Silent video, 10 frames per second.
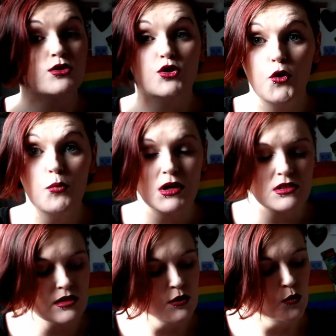two
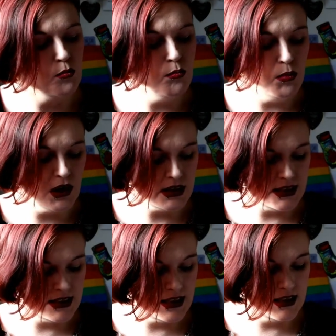months ago, but
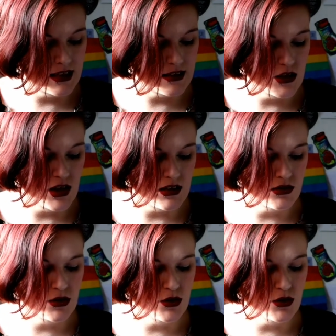didn't get the chance